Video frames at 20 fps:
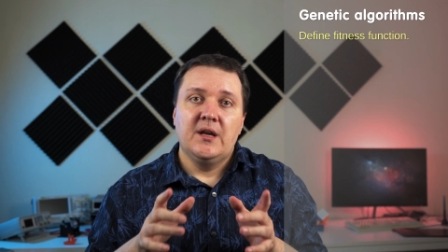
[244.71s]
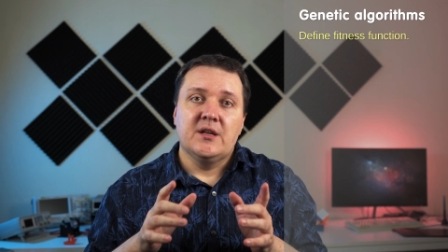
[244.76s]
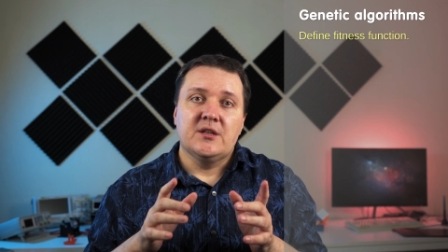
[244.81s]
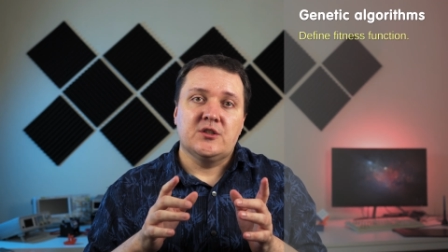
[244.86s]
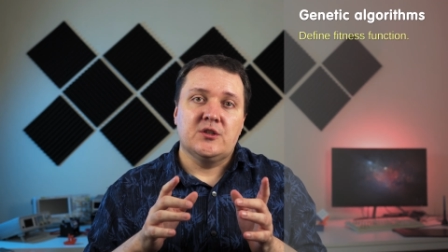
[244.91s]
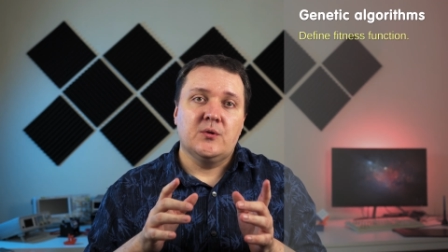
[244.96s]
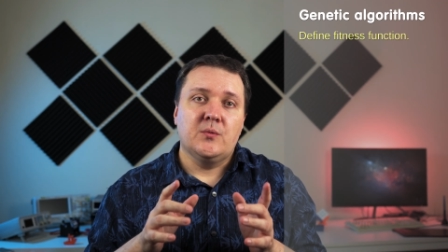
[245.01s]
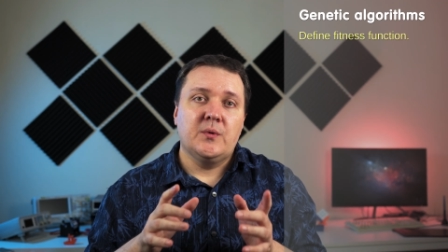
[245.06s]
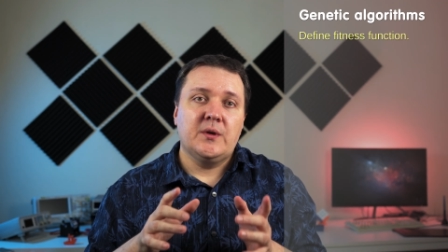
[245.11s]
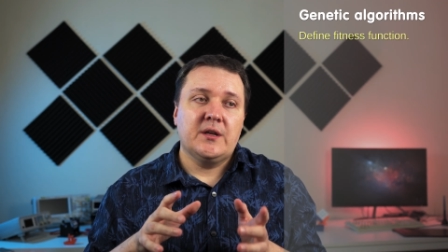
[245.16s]

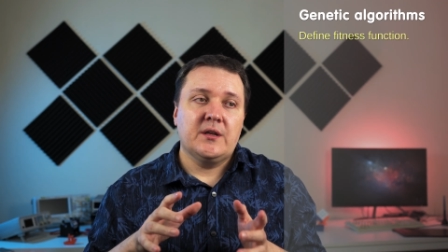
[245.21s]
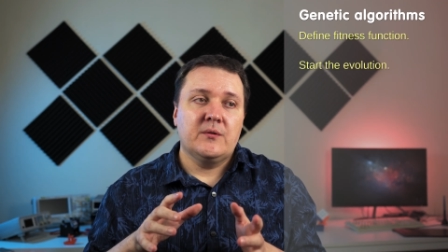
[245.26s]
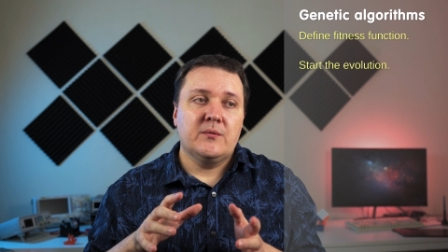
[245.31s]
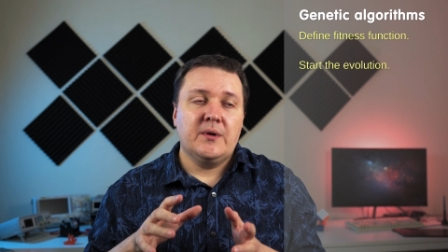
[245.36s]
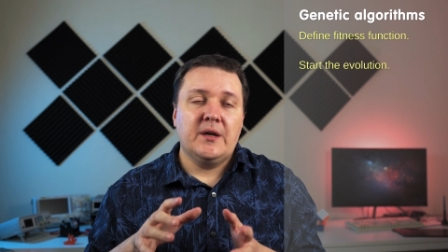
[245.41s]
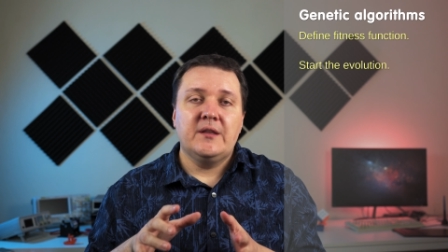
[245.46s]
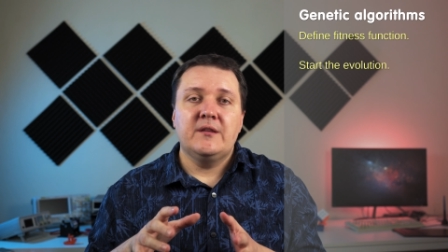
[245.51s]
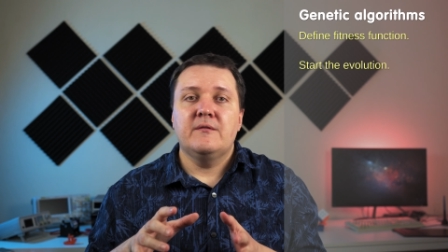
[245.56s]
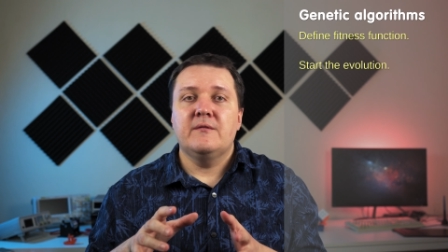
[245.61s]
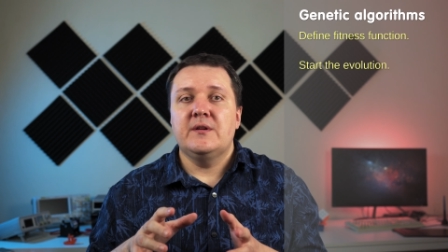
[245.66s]
so we can
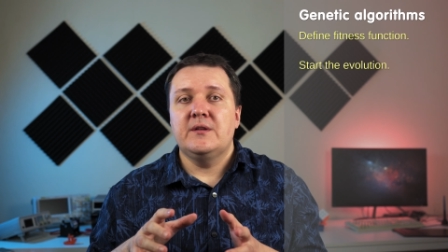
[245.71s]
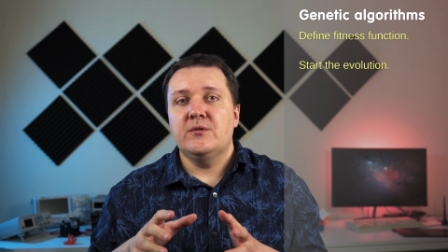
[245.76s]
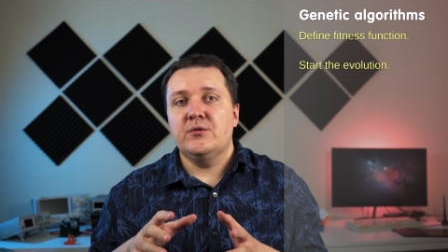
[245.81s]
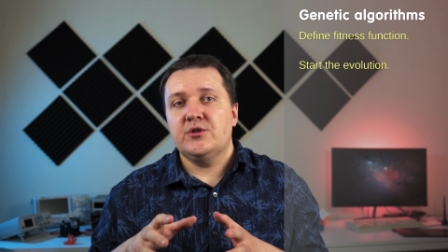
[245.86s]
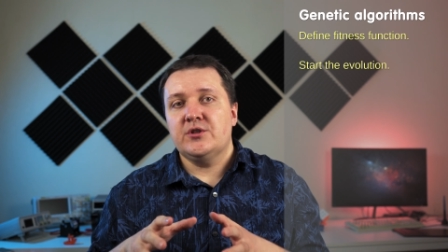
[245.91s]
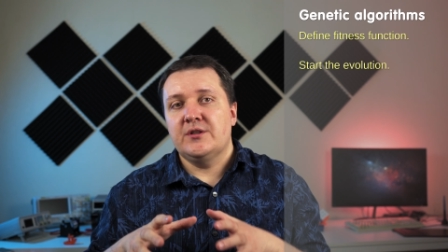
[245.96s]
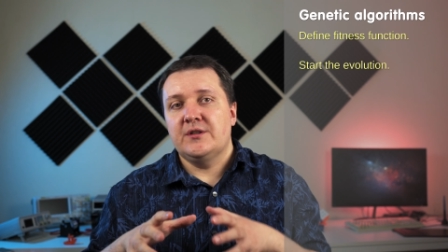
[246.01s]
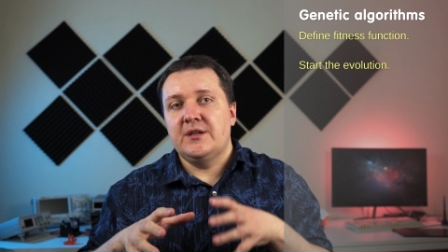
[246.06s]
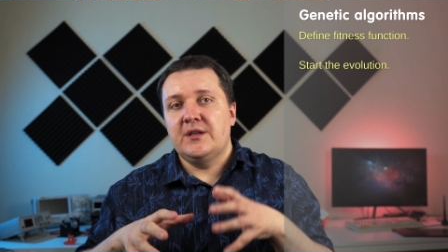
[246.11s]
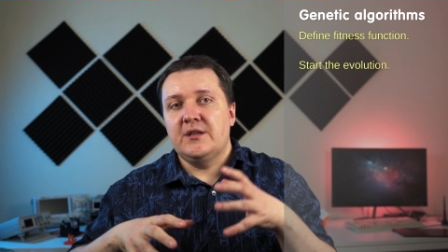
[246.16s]
run
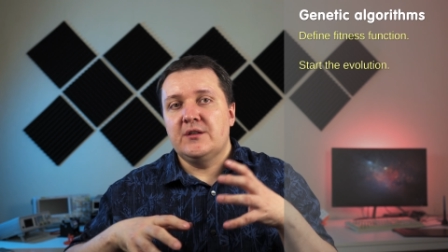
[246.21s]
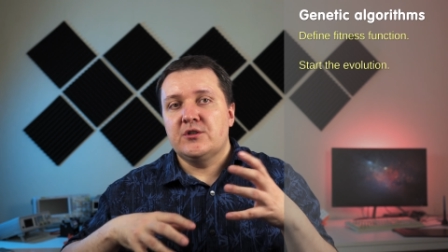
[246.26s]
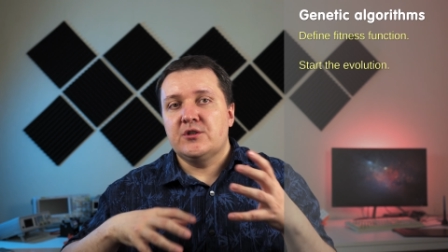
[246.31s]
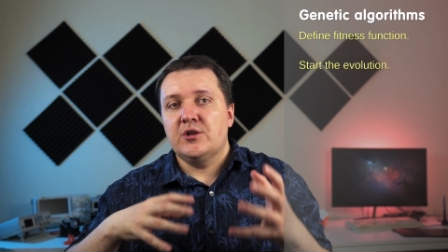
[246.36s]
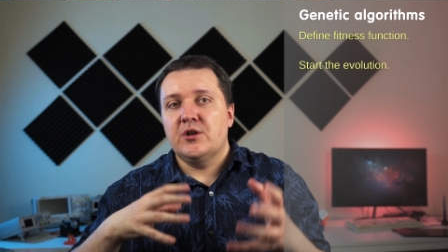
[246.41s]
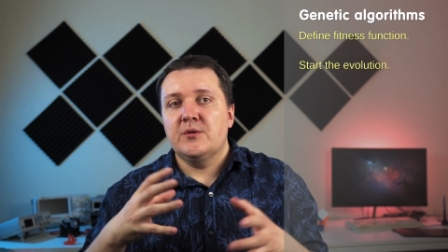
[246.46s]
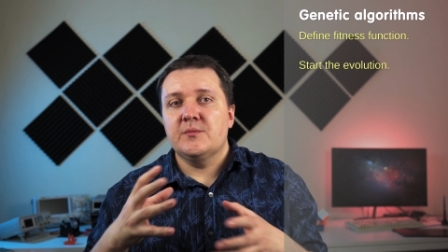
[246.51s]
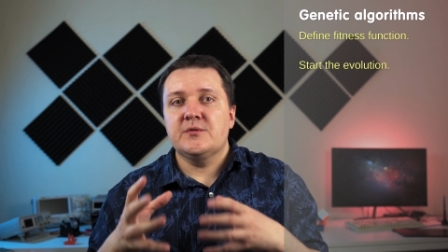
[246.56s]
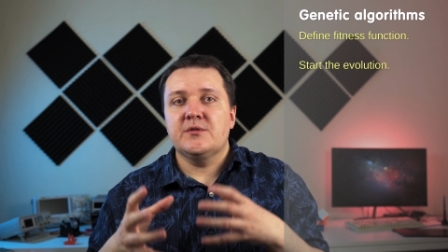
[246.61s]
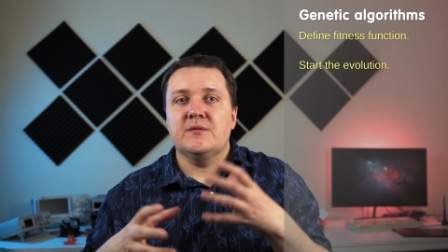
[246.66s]
evolution in
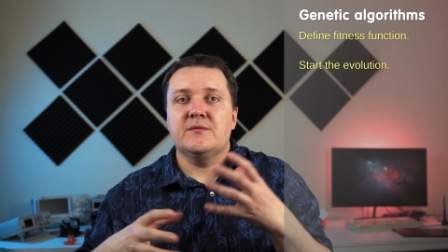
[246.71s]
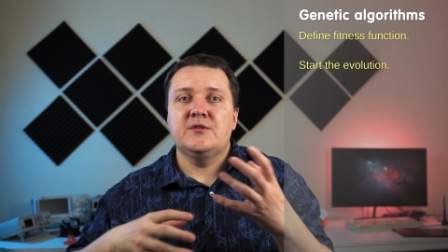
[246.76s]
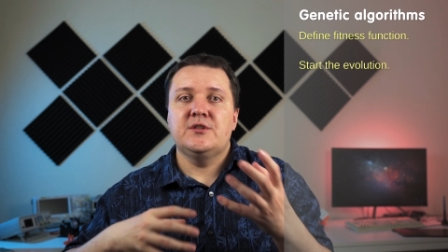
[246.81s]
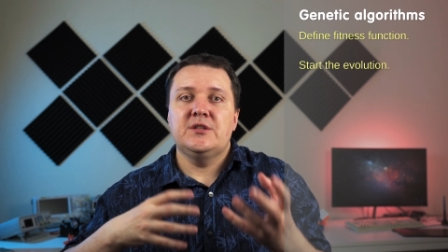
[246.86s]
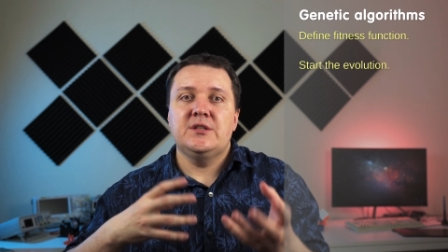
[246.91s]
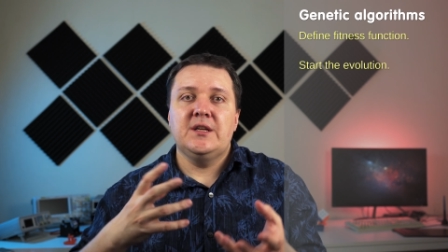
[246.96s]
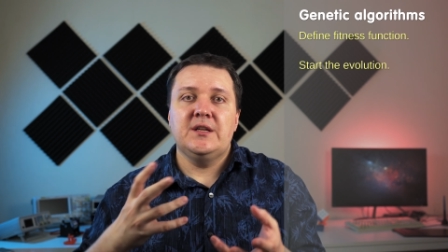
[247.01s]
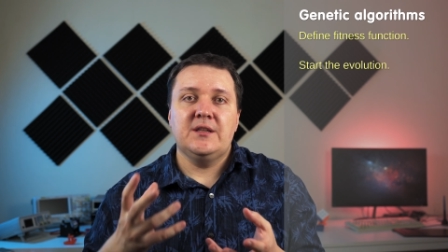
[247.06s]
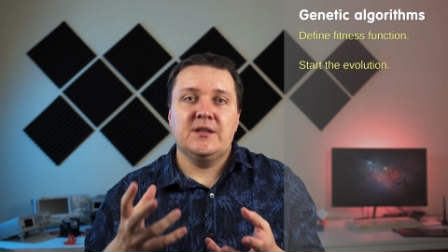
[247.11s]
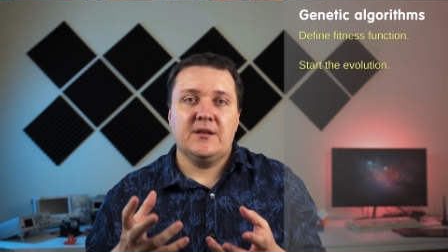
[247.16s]
terms of
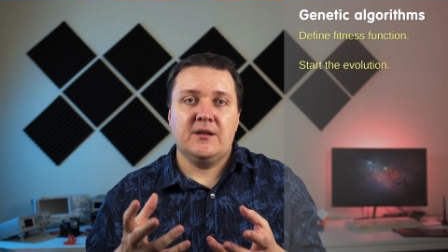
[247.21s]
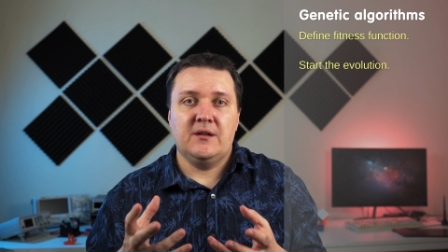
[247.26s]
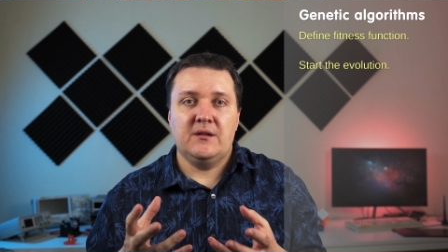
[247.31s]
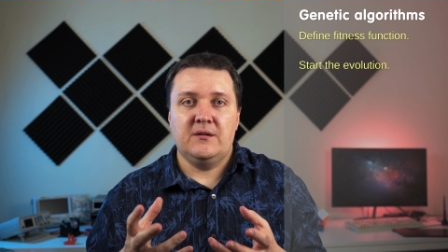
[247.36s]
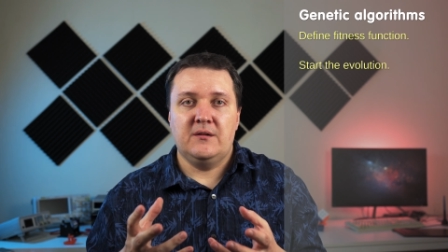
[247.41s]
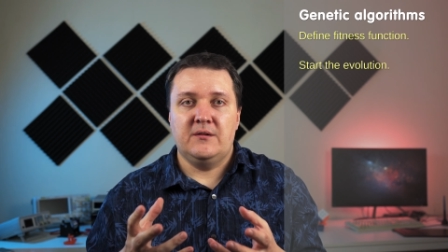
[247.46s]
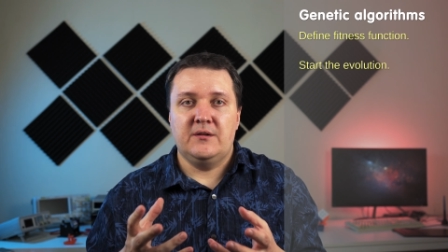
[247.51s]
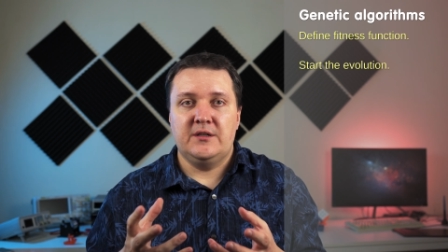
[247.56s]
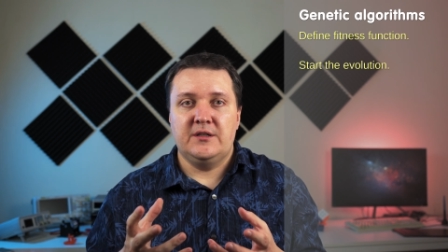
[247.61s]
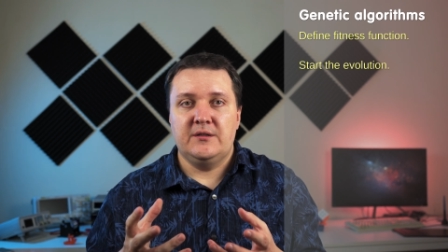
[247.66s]
genetic
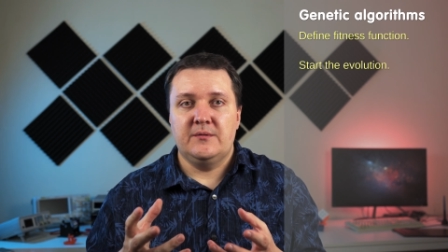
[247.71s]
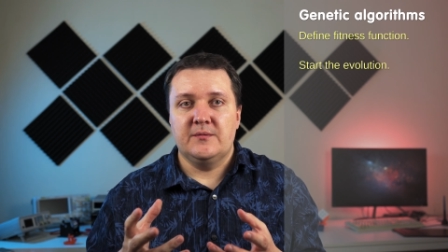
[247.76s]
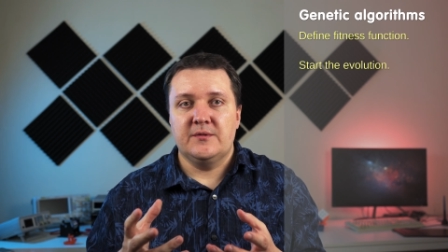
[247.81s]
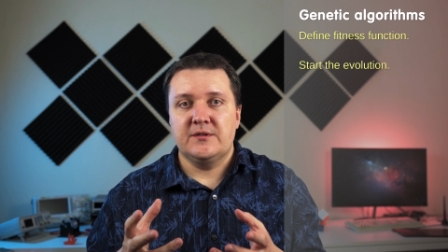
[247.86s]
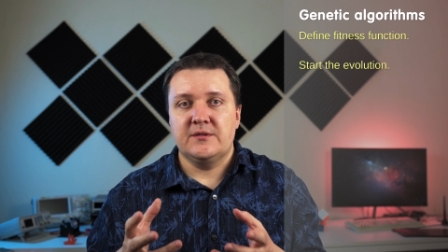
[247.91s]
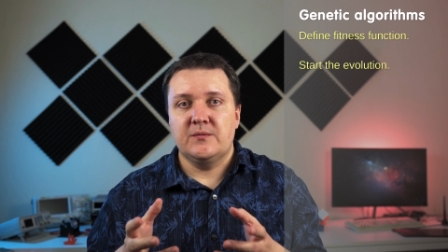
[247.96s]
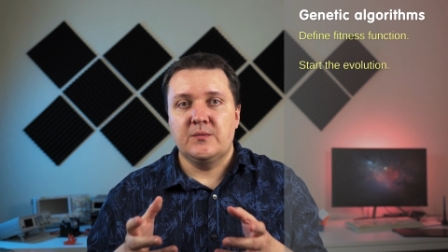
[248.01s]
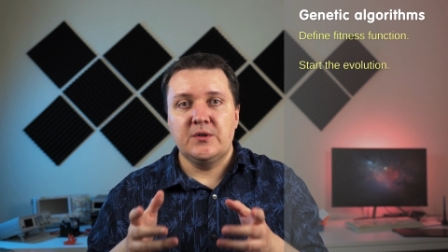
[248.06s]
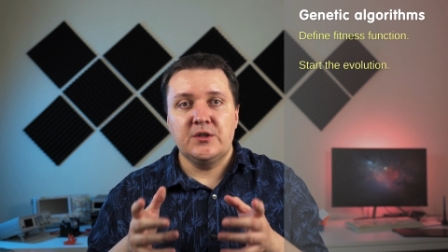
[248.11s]
algorithms,